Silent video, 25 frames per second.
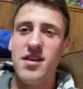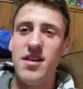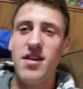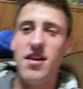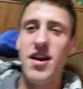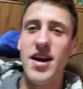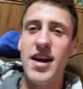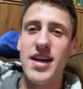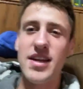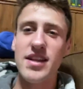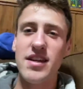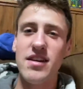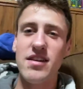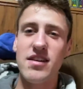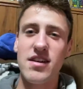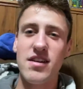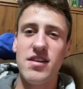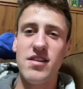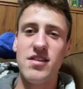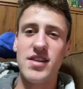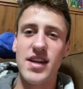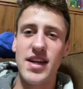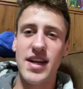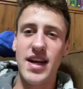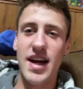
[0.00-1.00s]
All right, there
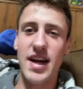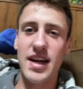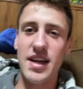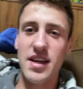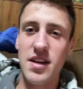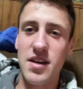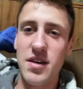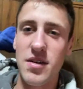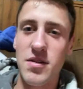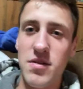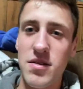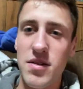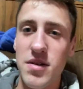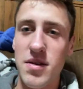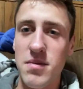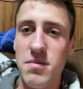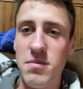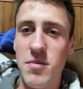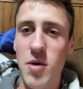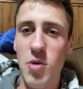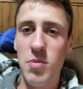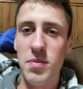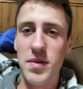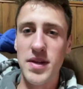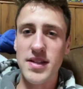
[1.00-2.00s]
goes. I got you.
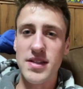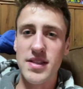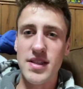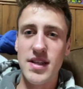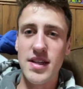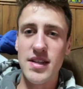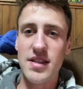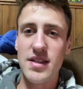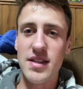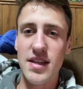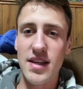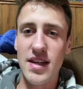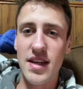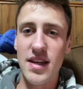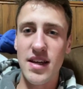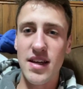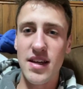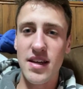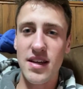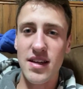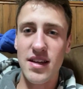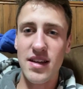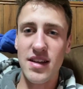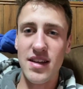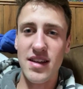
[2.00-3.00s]
Moment TT.
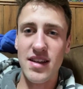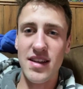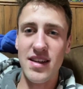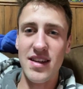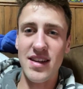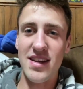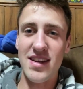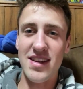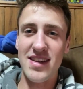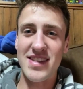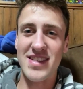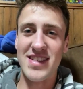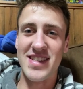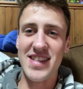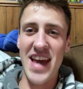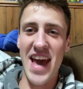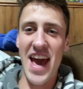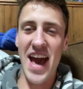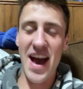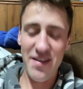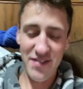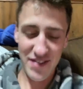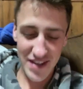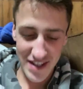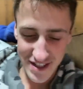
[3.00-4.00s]

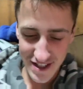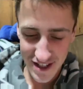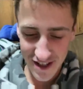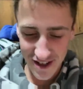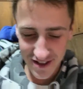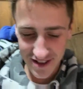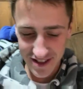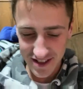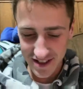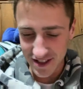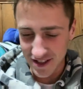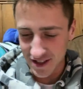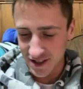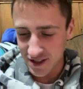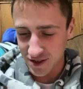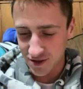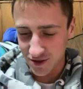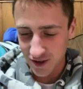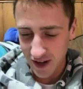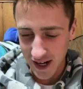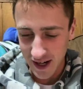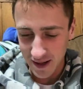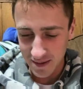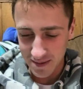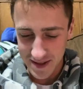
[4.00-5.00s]
Savage. Yours is just
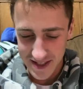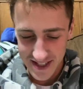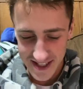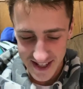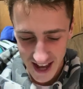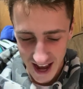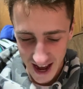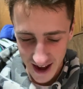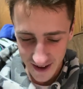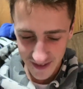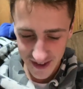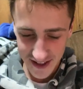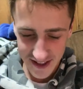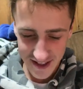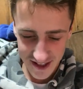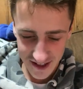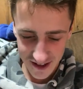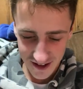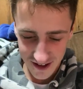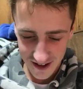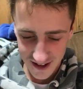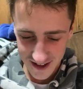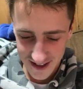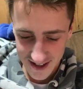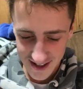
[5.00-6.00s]
straight up savage.
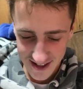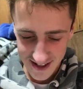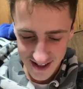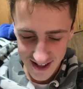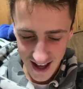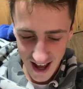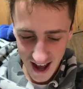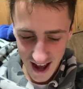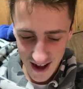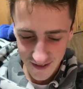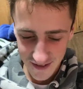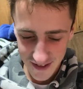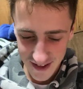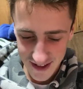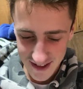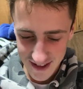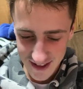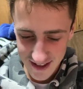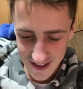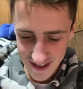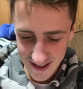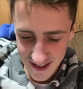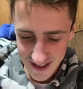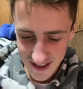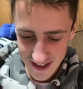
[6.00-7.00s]
You're a
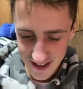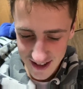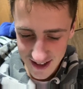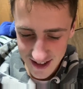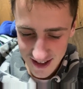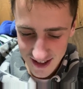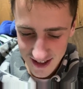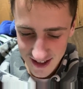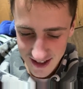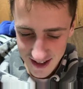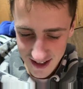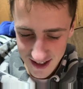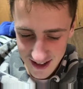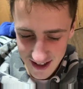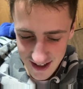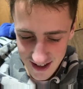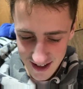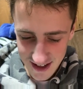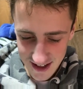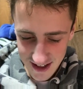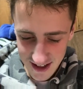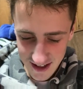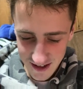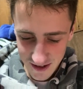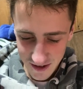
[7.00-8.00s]
savage.
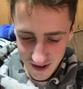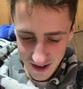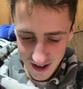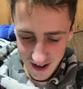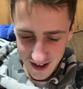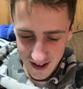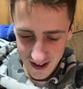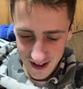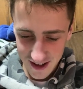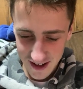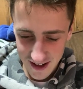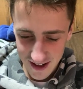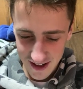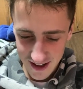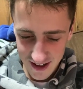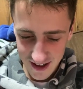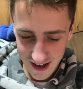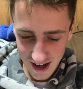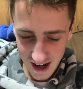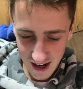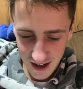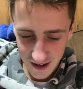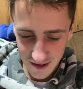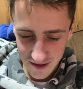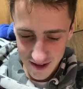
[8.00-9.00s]
We're.
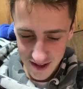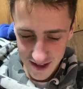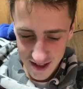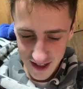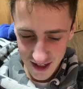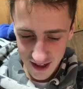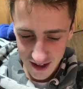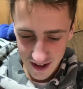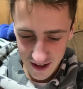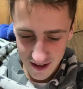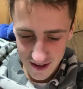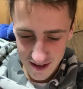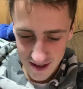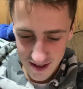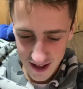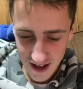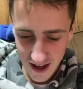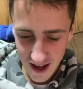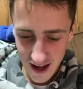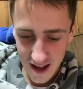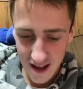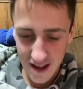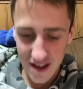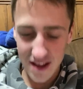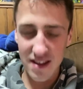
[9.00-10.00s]
I don't see yours
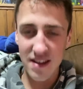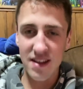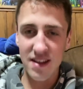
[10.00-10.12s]
yet.